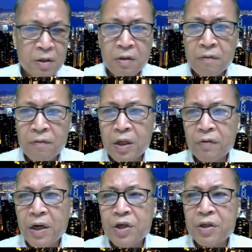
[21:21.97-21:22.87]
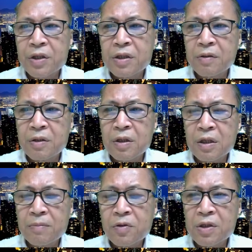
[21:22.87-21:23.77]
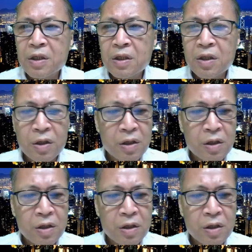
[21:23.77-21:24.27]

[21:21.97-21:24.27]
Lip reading: Ventilation is mostly the